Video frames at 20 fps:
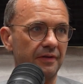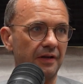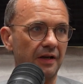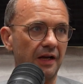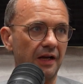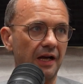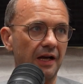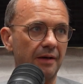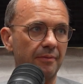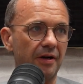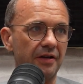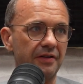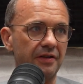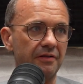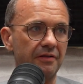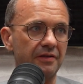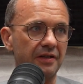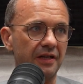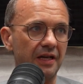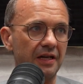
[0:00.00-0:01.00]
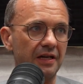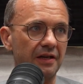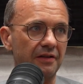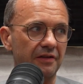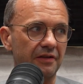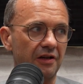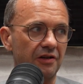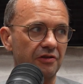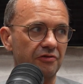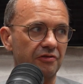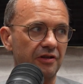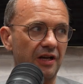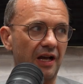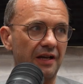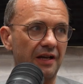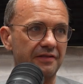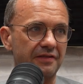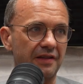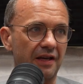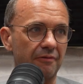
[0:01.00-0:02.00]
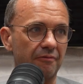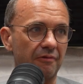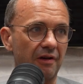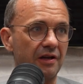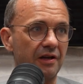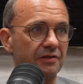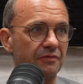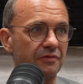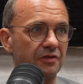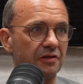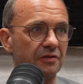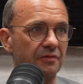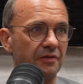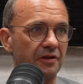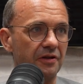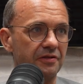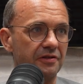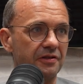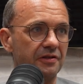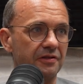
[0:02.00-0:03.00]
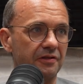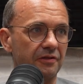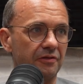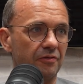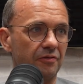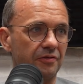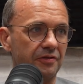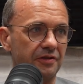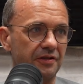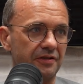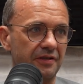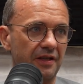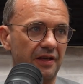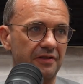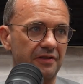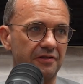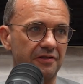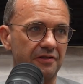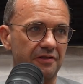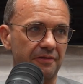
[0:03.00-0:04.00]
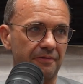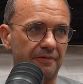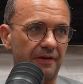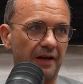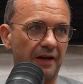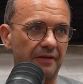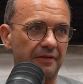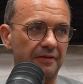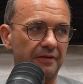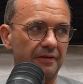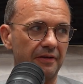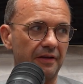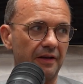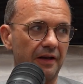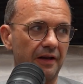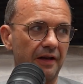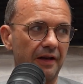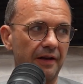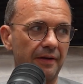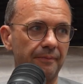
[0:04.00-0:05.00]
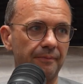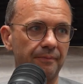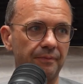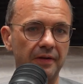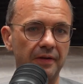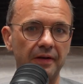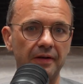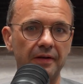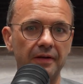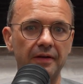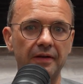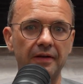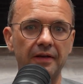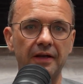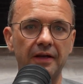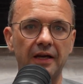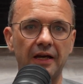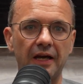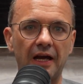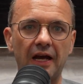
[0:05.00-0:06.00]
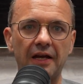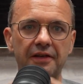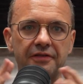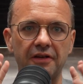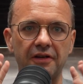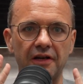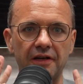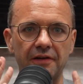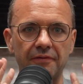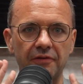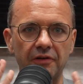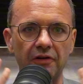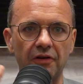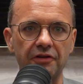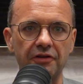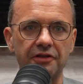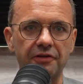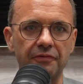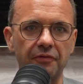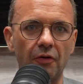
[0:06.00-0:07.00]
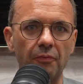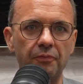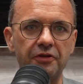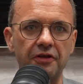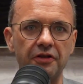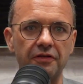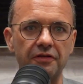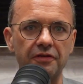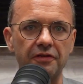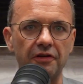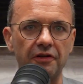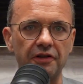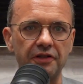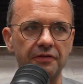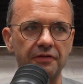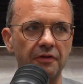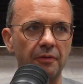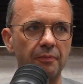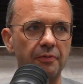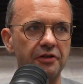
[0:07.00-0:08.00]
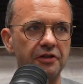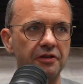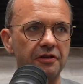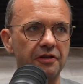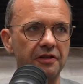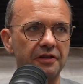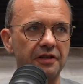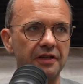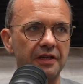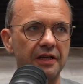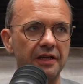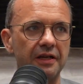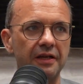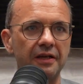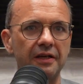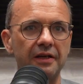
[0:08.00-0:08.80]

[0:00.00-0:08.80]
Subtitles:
I don't think any other country has that range of universities and courses. That's just a fact. It has kind of lots of options, lots of opportunity,